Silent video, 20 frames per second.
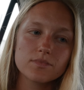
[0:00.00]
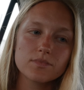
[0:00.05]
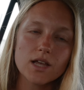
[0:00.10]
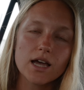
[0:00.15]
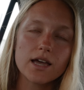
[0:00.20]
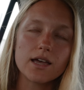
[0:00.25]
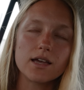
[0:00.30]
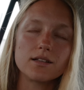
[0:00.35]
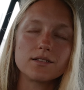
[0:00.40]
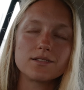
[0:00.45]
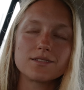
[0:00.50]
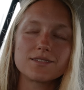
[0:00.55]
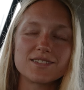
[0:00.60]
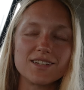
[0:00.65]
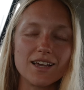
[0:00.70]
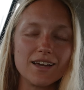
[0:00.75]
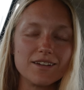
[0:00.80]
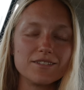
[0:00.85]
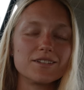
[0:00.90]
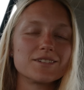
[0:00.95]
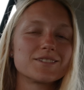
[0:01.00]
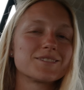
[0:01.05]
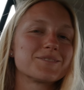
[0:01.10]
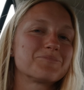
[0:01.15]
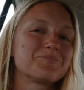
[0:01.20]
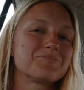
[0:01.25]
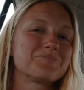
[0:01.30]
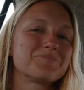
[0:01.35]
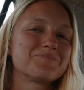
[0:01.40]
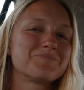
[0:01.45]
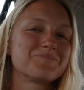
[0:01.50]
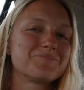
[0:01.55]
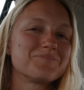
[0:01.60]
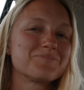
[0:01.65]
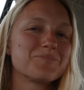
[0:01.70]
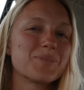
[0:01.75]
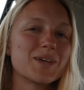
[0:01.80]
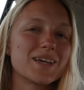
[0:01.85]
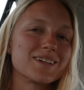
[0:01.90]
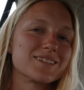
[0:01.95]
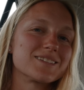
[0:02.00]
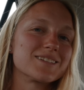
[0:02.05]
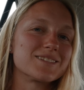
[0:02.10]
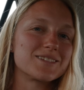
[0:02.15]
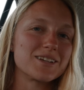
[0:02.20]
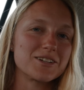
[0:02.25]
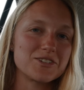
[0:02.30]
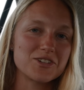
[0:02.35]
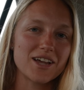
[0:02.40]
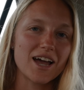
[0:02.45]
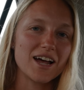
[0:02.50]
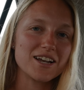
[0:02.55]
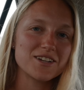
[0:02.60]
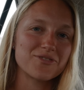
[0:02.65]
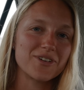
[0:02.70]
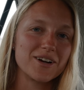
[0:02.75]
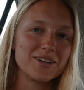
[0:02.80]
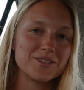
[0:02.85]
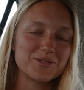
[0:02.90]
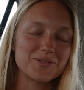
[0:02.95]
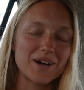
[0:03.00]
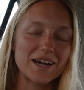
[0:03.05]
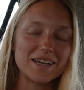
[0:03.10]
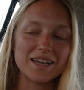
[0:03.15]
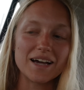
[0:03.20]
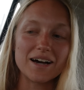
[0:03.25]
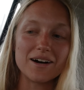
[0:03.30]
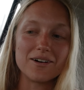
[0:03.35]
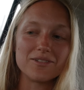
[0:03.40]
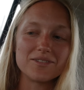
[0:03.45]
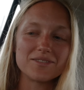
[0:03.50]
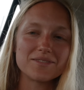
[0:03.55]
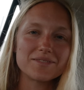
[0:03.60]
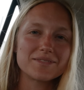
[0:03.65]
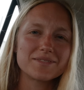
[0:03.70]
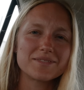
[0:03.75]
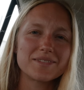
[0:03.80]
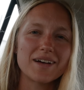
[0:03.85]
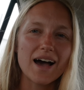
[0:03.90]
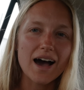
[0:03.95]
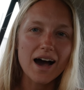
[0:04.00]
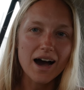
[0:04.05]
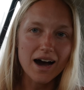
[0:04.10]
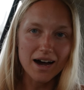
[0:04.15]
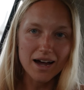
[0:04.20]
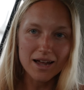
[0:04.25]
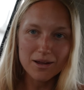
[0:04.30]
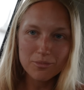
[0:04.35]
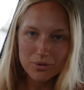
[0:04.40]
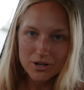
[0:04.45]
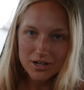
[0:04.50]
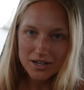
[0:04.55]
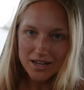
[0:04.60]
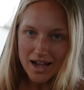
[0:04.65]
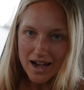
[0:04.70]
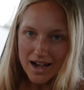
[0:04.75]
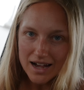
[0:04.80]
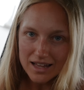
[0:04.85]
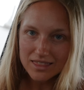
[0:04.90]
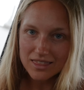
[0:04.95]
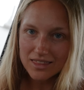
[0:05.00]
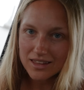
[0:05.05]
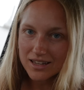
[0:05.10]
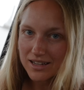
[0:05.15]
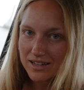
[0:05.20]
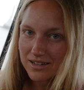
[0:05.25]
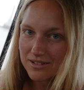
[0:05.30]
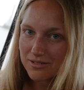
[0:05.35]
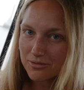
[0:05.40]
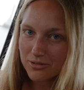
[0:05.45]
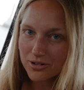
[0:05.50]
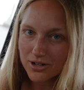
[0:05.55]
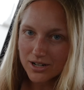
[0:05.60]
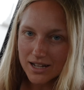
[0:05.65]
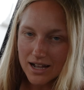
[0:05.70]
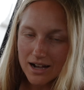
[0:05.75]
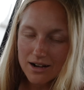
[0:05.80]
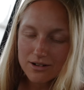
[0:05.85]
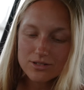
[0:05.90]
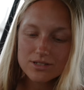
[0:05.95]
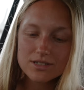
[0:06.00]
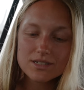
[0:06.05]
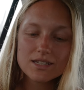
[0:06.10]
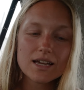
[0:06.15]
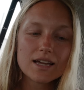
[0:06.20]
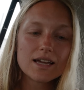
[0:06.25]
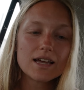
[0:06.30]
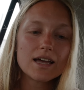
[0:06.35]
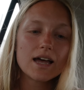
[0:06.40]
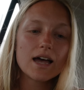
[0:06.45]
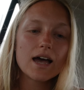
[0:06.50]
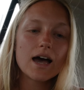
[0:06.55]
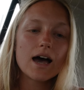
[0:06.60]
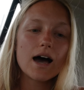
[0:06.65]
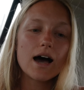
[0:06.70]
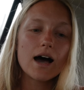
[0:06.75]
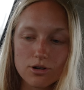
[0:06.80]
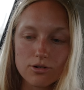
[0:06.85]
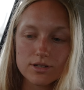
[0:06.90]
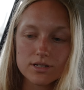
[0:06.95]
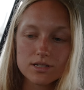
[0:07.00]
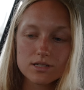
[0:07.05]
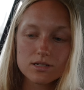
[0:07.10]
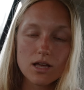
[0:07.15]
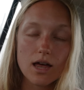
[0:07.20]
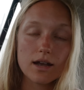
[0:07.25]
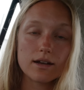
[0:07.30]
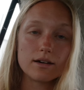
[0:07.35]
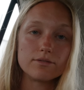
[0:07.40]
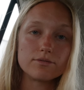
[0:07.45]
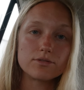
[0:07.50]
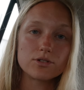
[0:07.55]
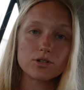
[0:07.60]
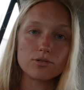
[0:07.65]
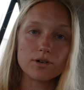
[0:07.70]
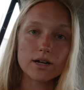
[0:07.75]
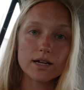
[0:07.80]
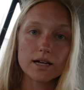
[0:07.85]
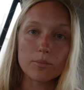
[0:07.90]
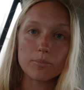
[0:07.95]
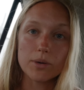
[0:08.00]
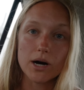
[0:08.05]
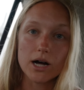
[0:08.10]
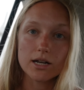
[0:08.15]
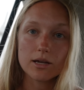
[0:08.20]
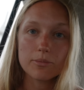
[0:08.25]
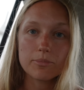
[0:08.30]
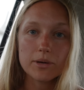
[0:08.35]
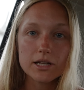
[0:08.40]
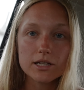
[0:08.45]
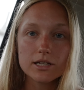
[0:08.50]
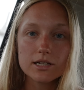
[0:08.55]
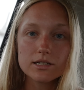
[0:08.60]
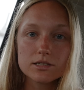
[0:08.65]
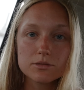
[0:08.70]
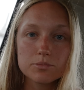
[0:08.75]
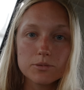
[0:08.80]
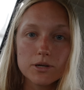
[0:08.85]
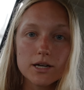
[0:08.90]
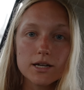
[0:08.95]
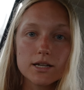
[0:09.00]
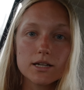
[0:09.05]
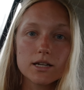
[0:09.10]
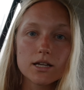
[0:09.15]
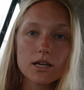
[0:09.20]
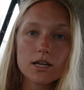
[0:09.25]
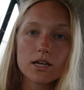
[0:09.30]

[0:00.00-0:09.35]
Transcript: I hate saying this because it's such a catchphrase right now, hybrid athlete workouts. So instead of doing a bodybuilding split,